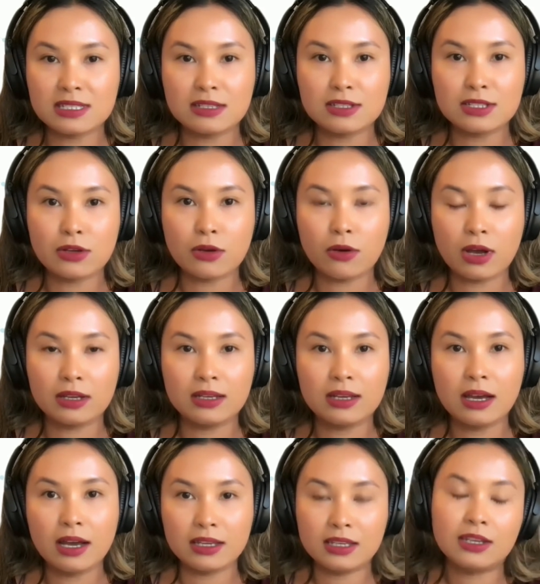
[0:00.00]
And so I,
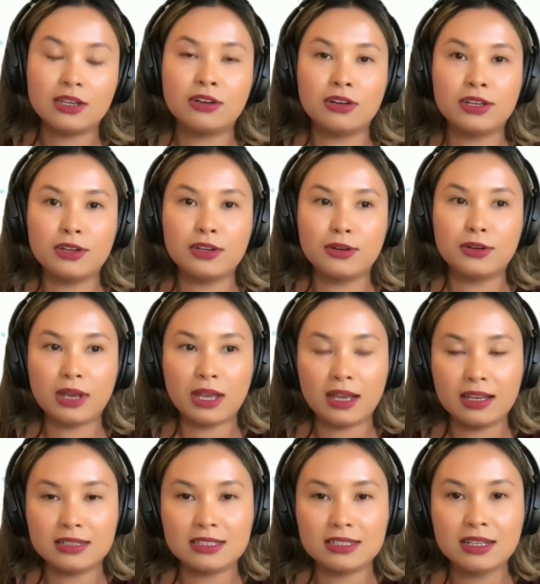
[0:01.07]
I hear you,
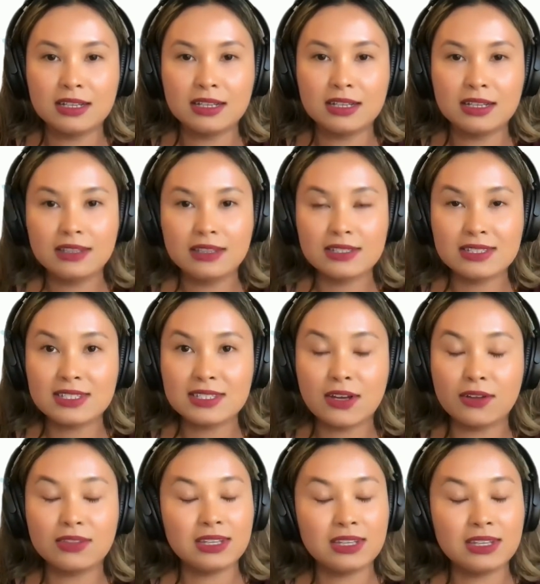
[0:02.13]
and this is
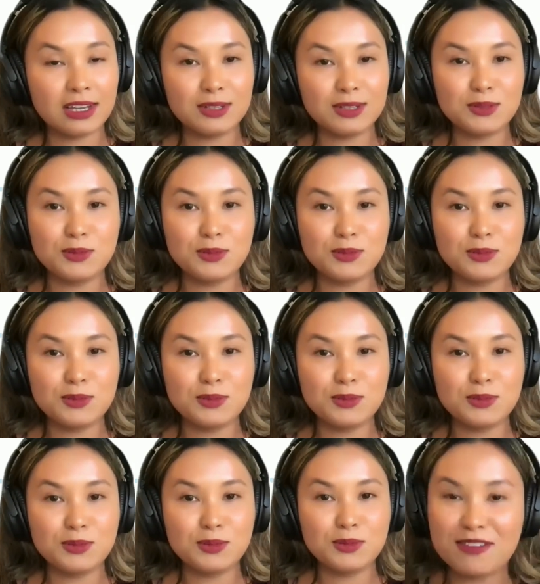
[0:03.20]
not the end. We will
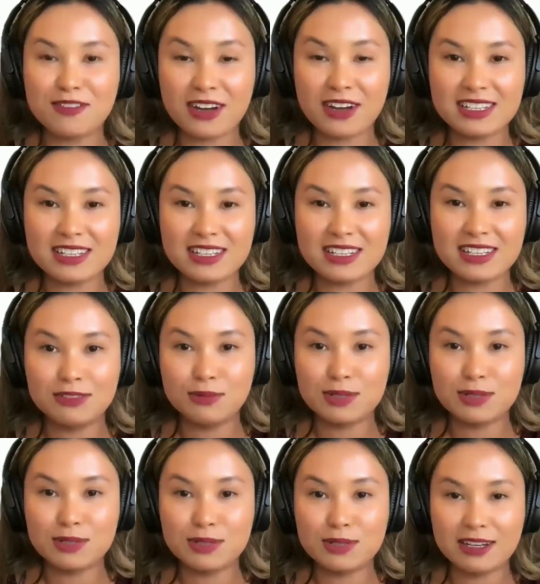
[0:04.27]
all fight and
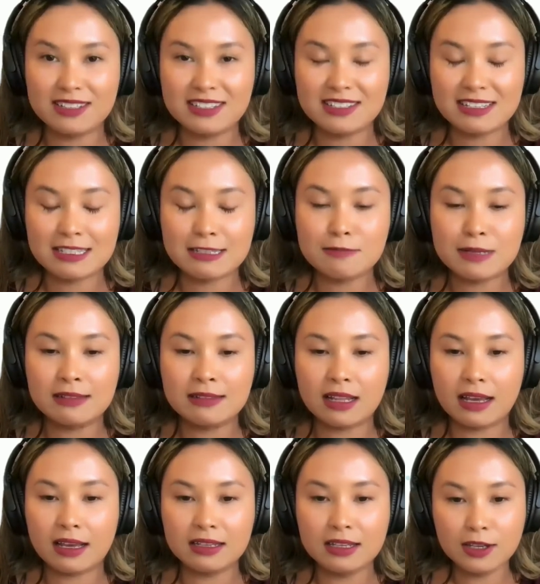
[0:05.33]
respond. It doesn't mean
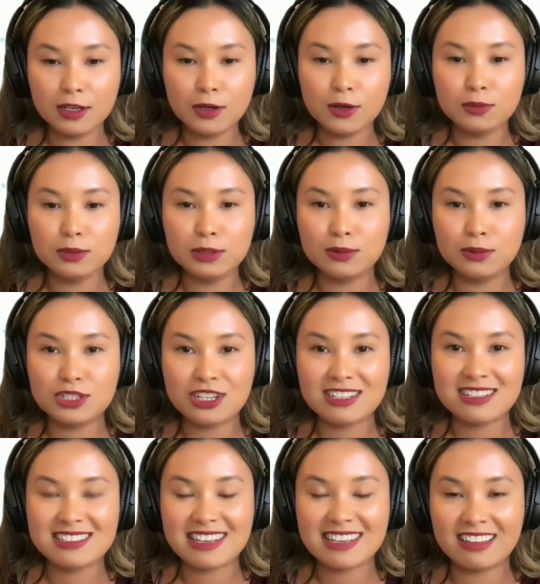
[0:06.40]
that we will
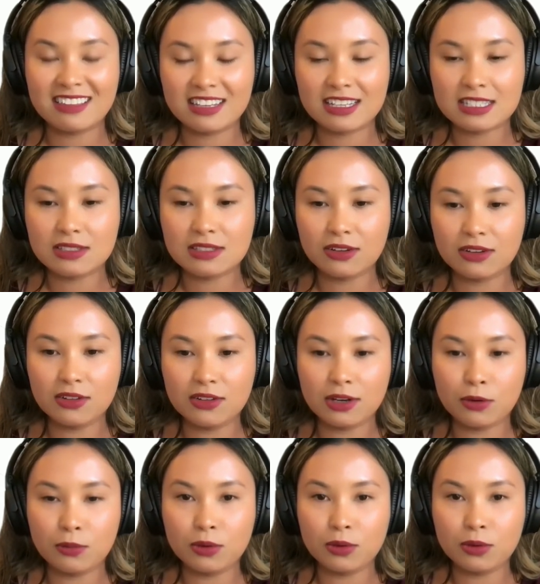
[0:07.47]
just take this. There, there,
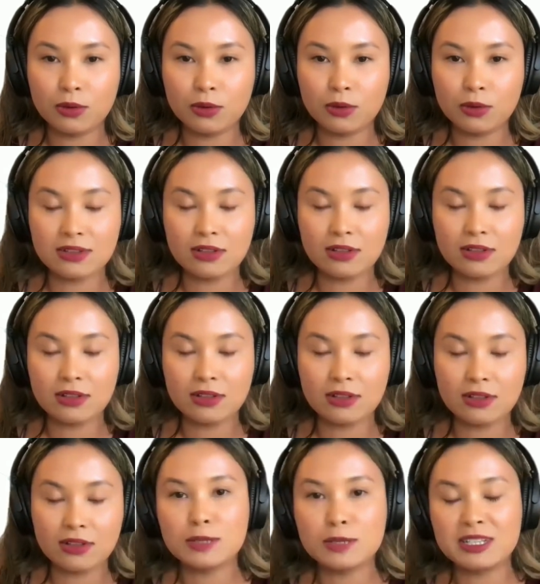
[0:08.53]
will, there is a lot of work
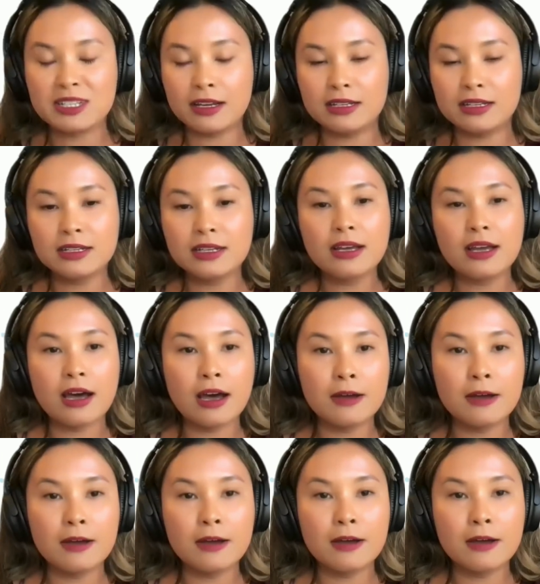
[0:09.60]
to be done. Um,